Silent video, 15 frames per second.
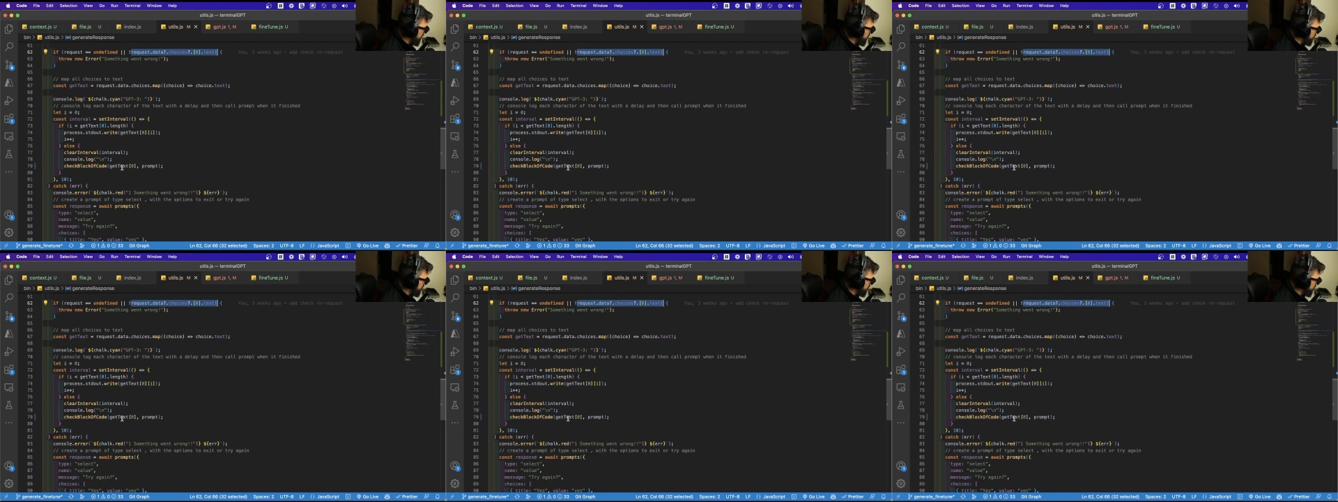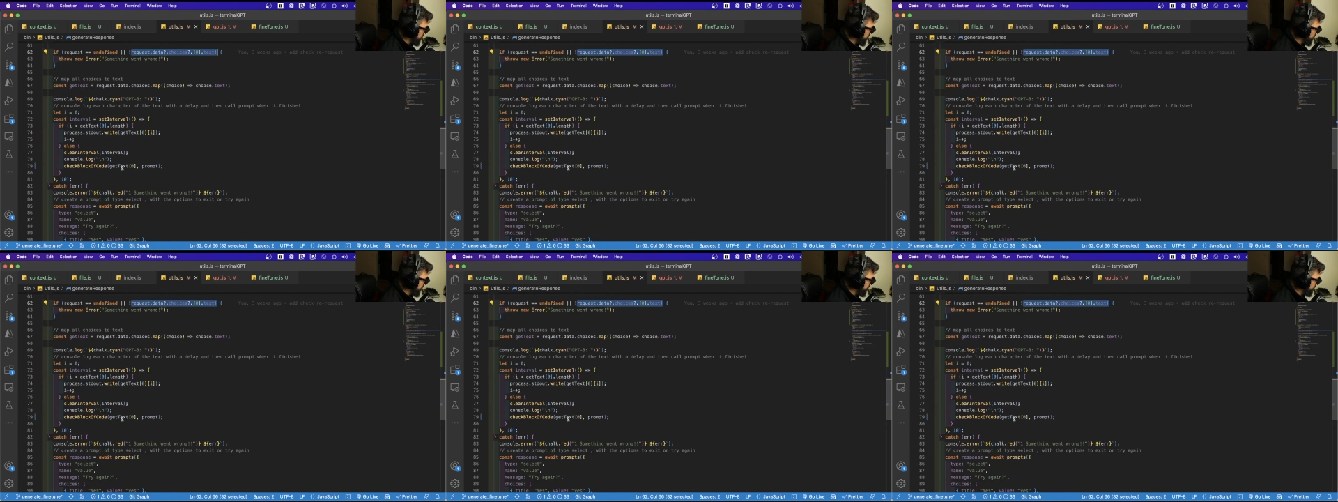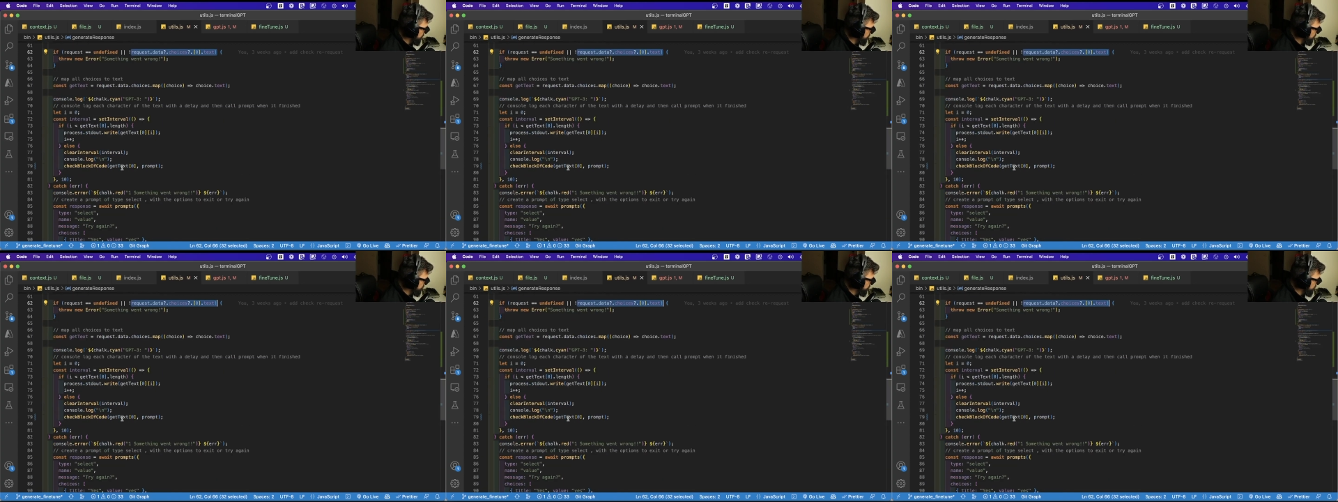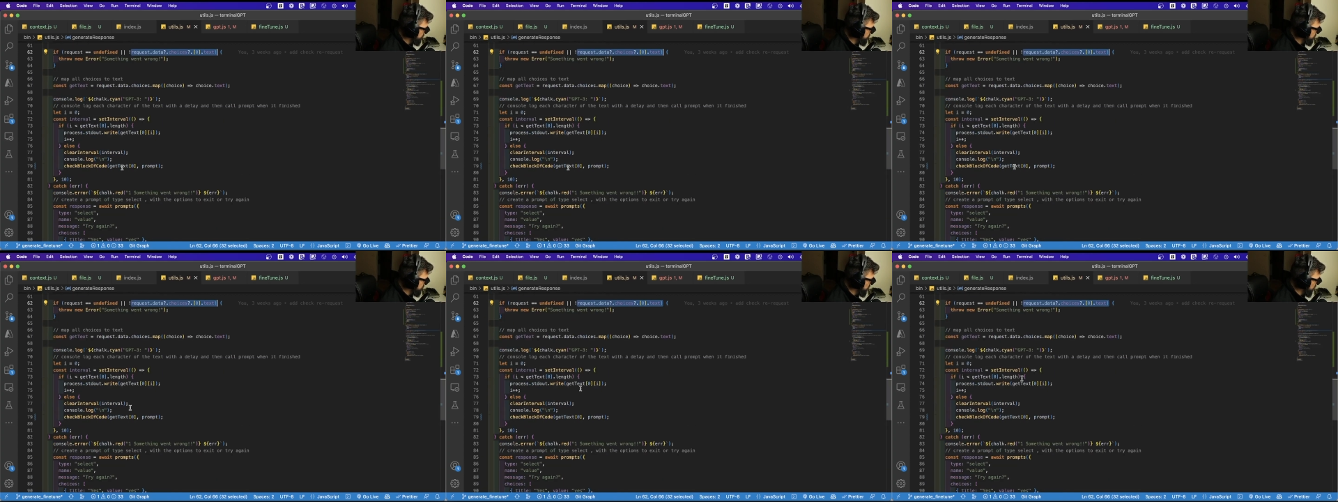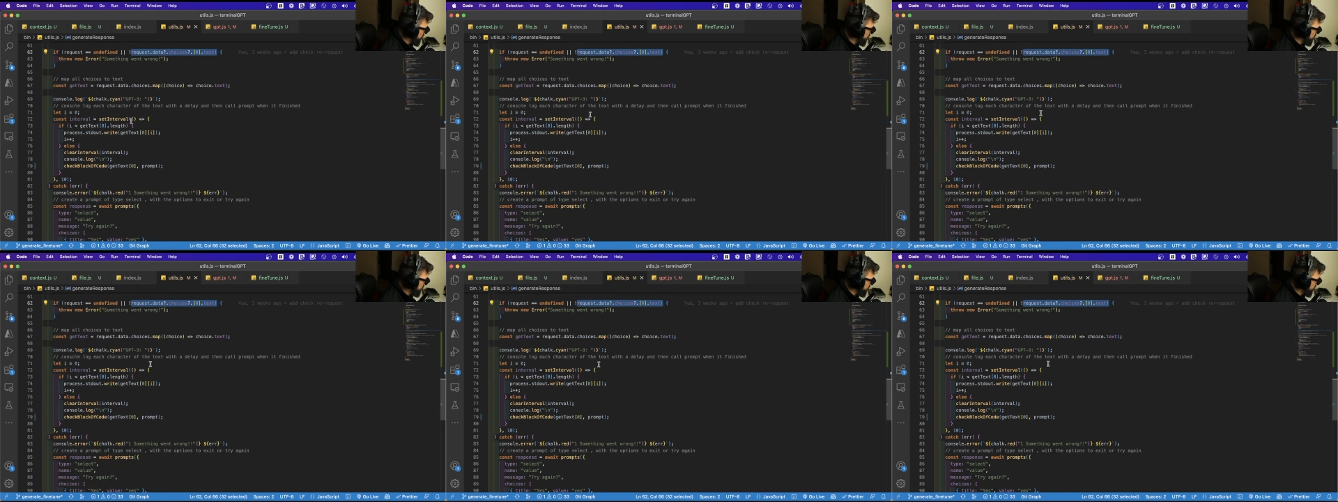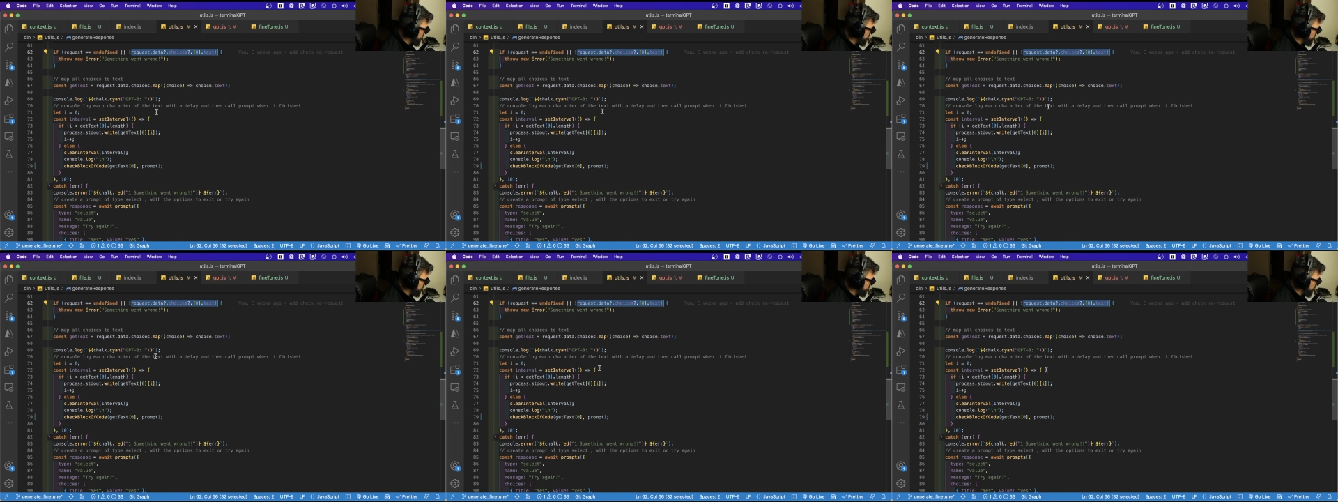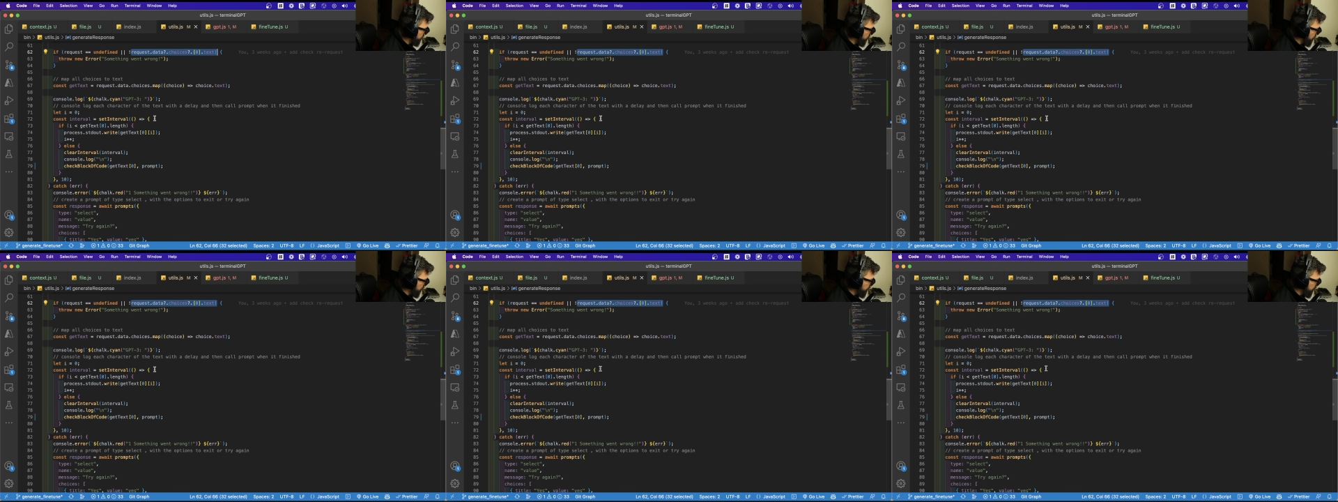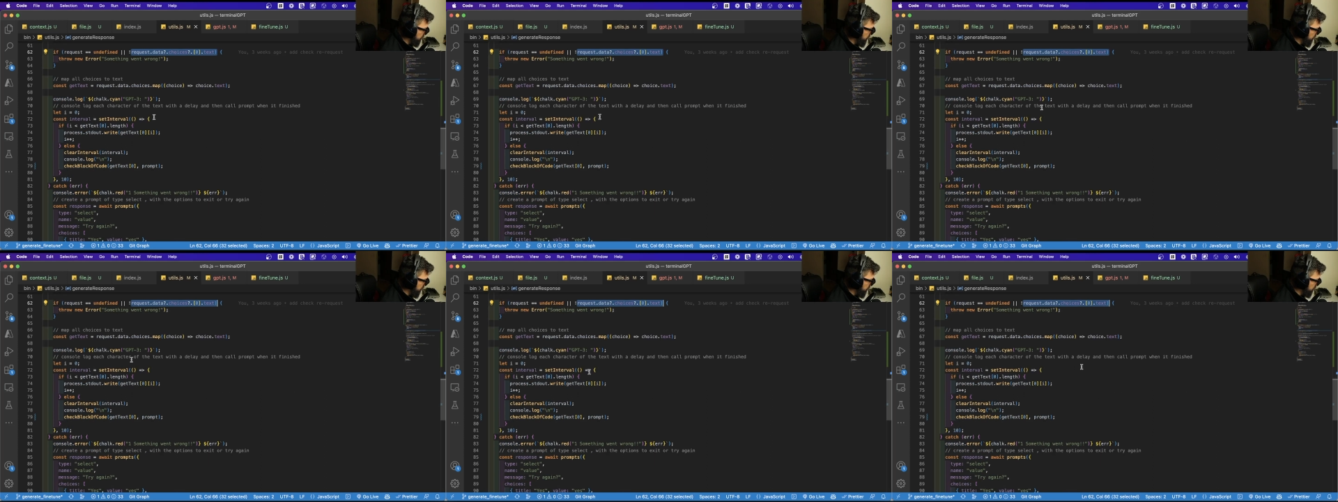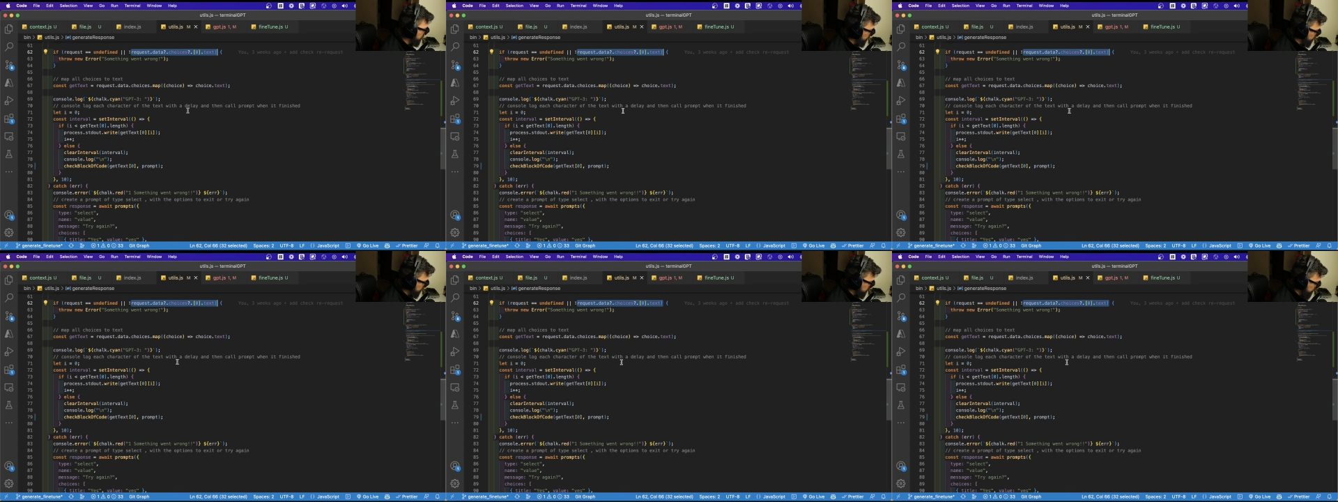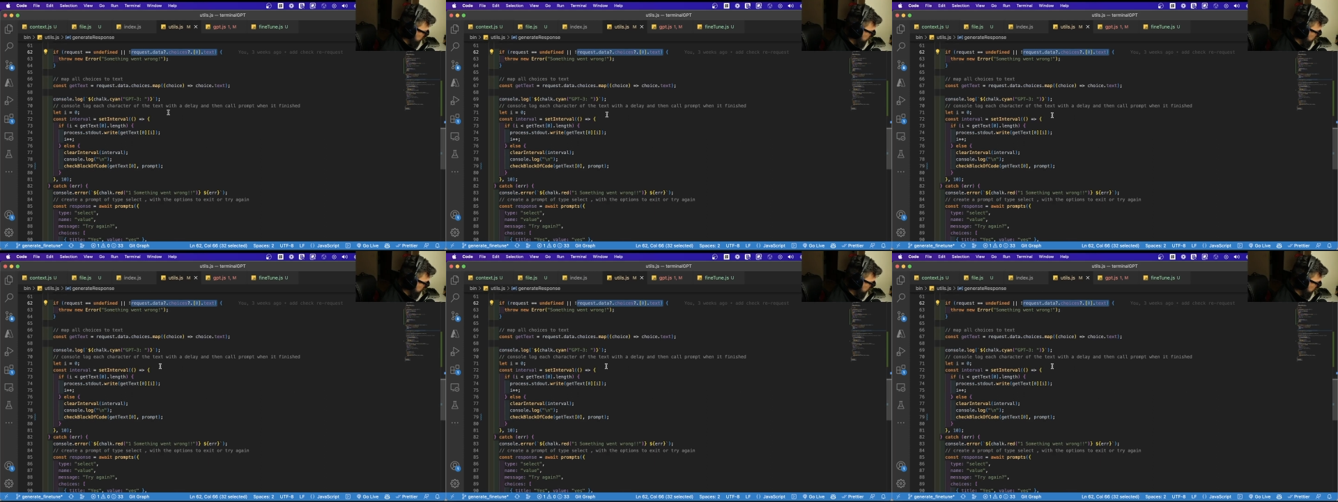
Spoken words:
(no speaker visible)